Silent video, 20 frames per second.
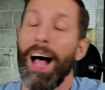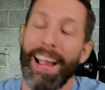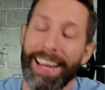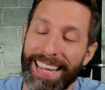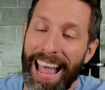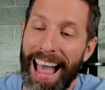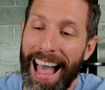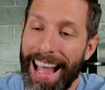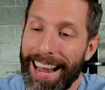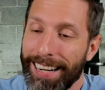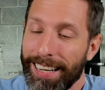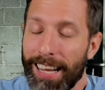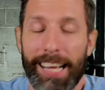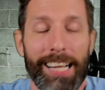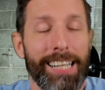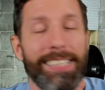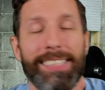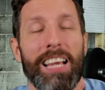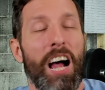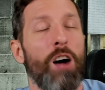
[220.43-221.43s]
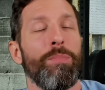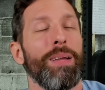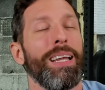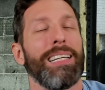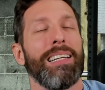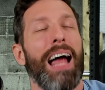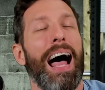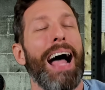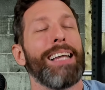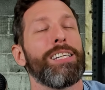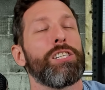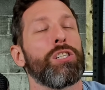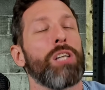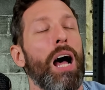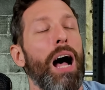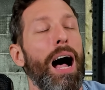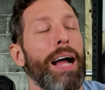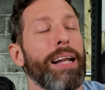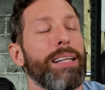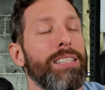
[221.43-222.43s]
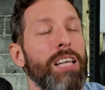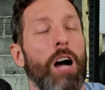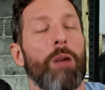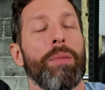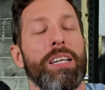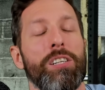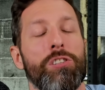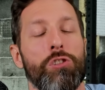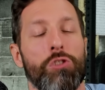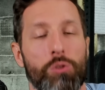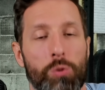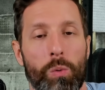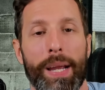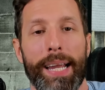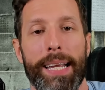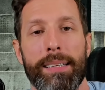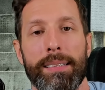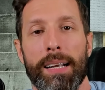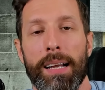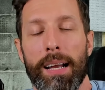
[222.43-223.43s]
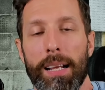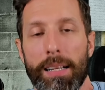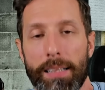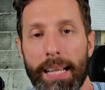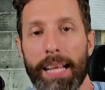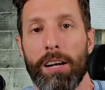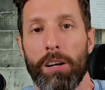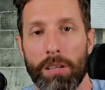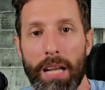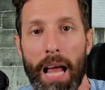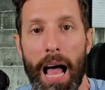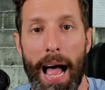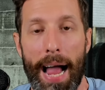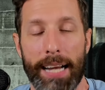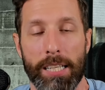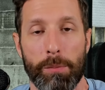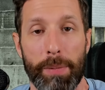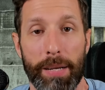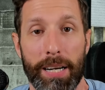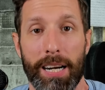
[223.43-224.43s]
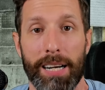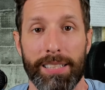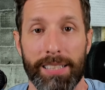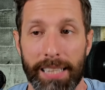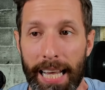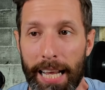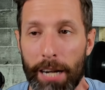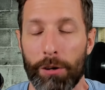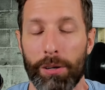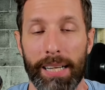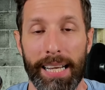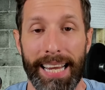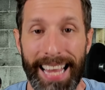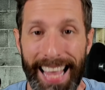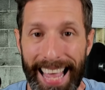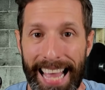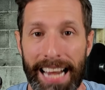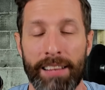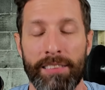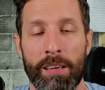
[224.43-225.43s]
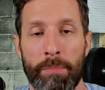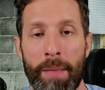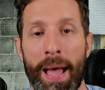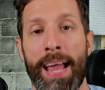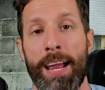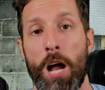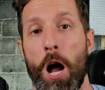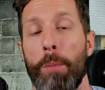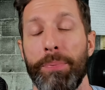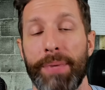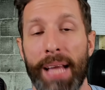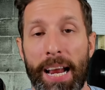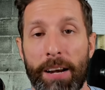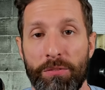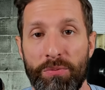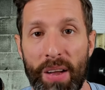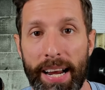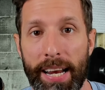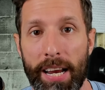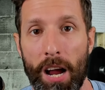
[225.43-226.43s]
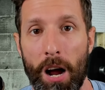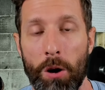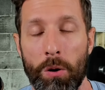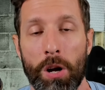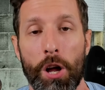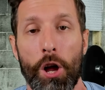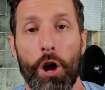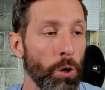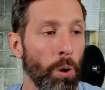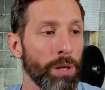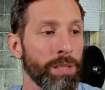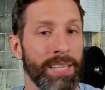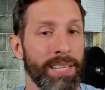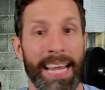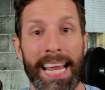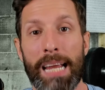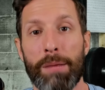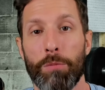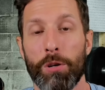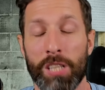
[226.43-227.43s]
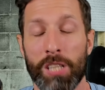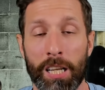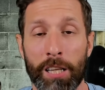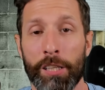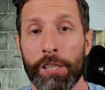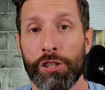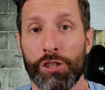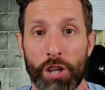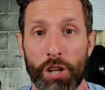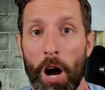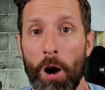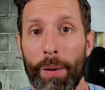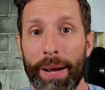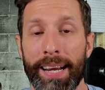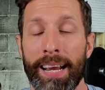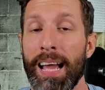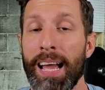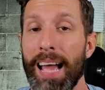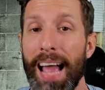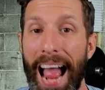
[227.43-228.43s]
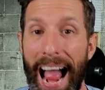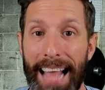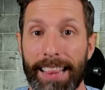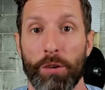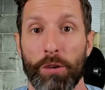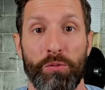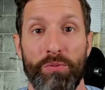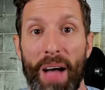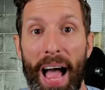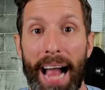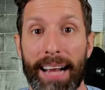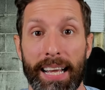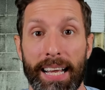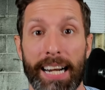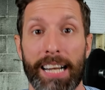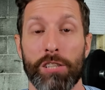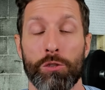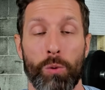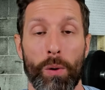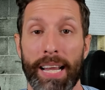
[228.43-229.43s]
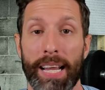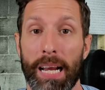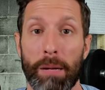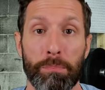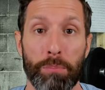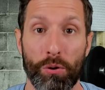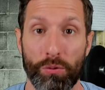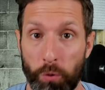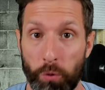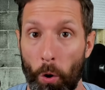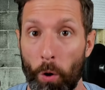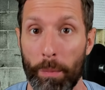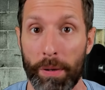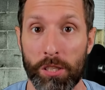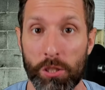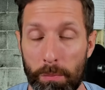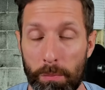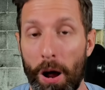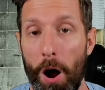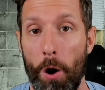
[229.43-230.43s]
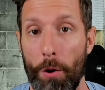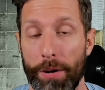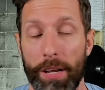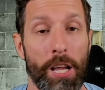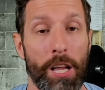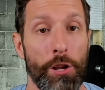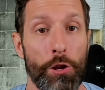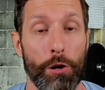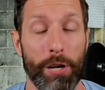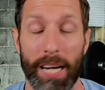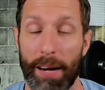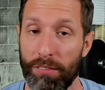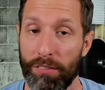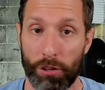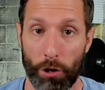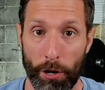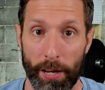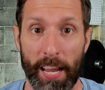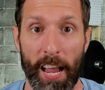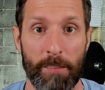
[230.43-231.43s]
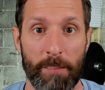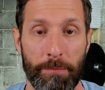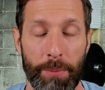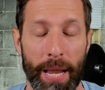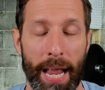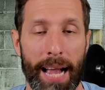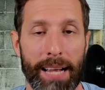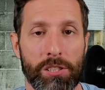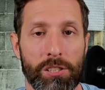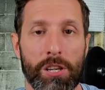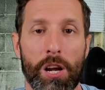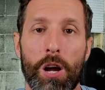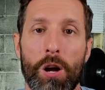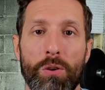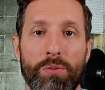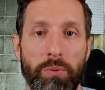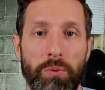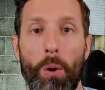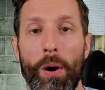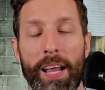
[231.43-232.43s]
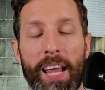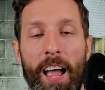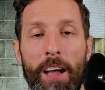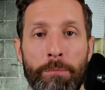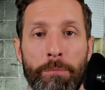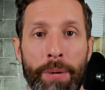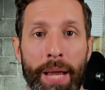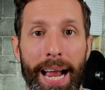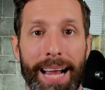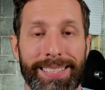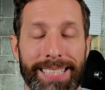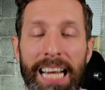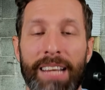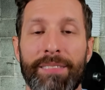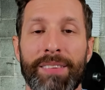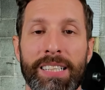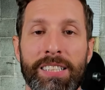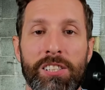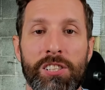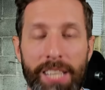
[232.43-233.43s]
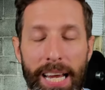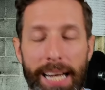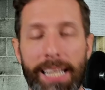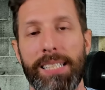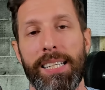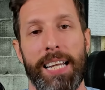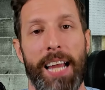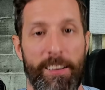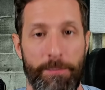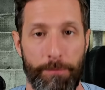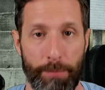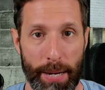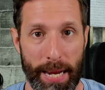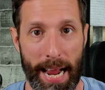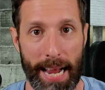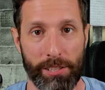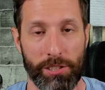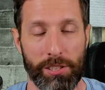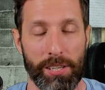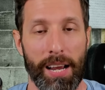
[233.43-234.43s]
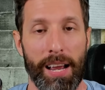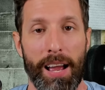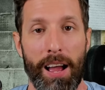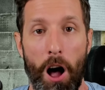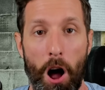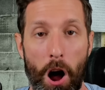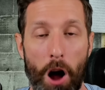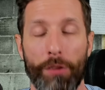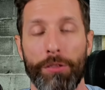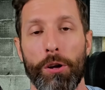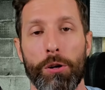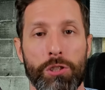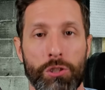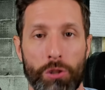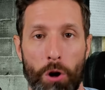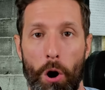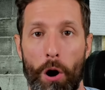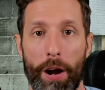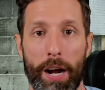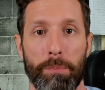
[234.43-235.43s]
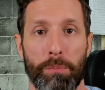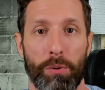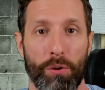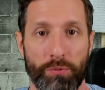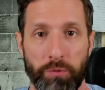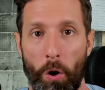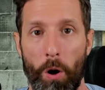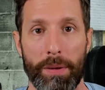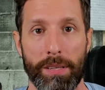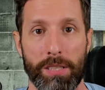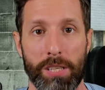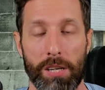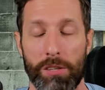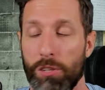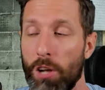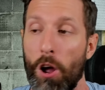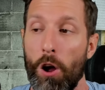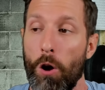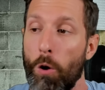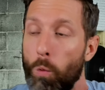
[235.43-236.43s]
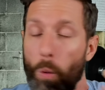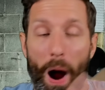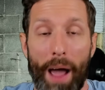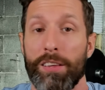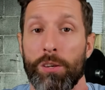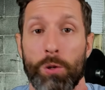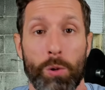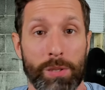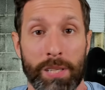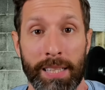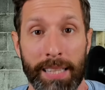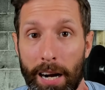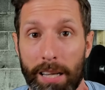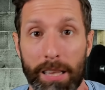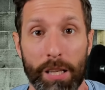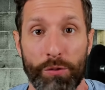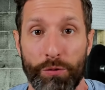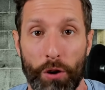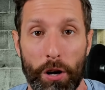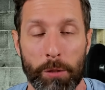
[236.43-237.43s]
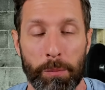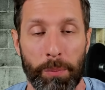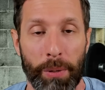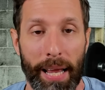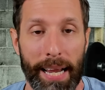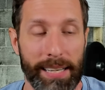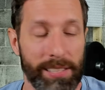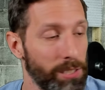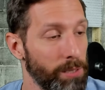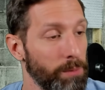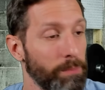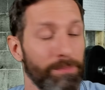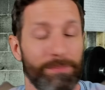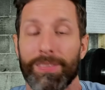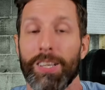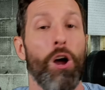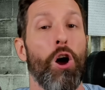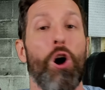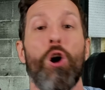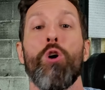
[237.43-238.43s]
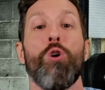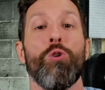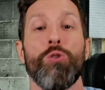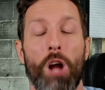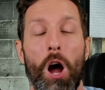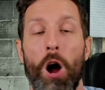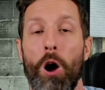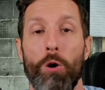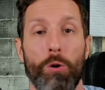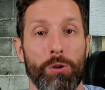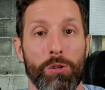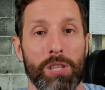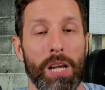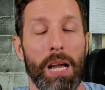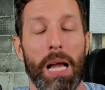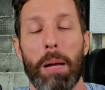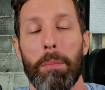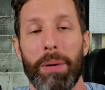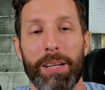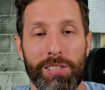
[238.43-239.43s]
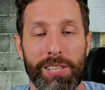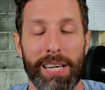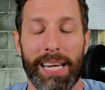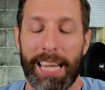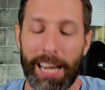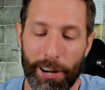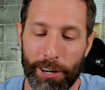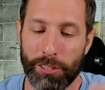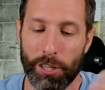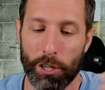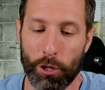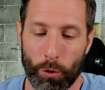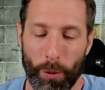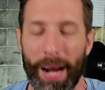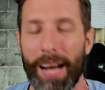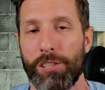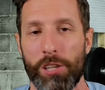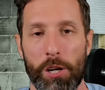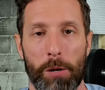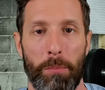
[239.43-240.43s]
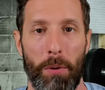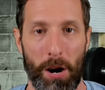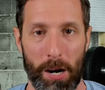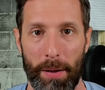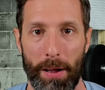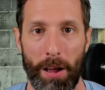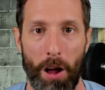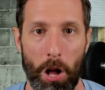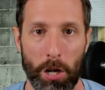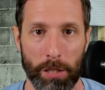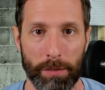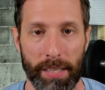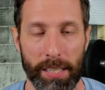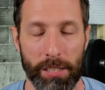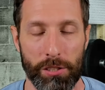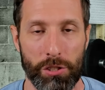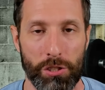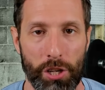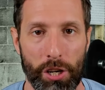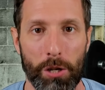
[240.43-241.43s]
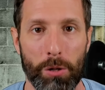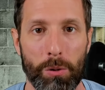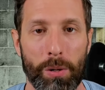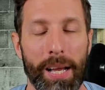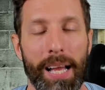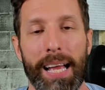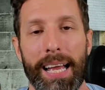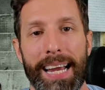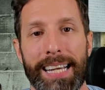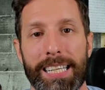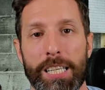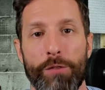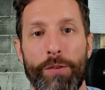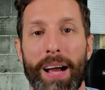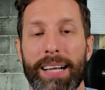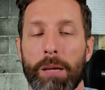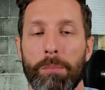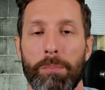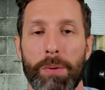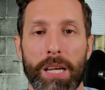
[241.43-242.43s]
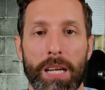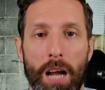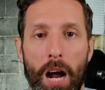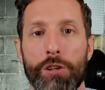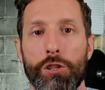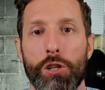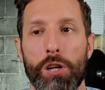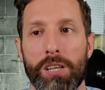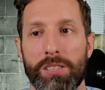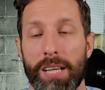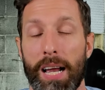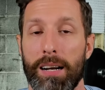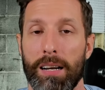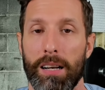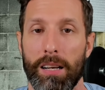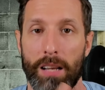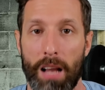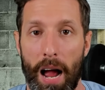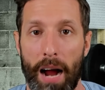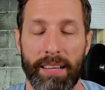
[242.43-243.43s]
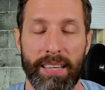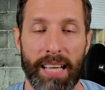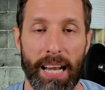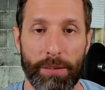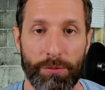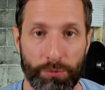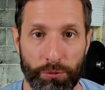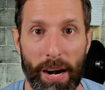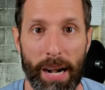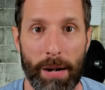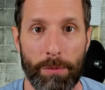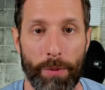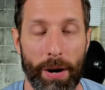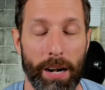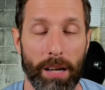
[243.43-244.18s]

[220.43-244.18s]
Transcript: Again, tell me lies, Todd. Tell me sweet little lies because literally in the May update video, your team was literally showing at the fact that it is running in performance mode. You can have 30 FPS, 40 FPS, and even 60 FPS on those target performances. Why this wasn't there in the first place? Who knows? But see, here's the crazier part about all of this too, is the fact that because you decided to lock that frame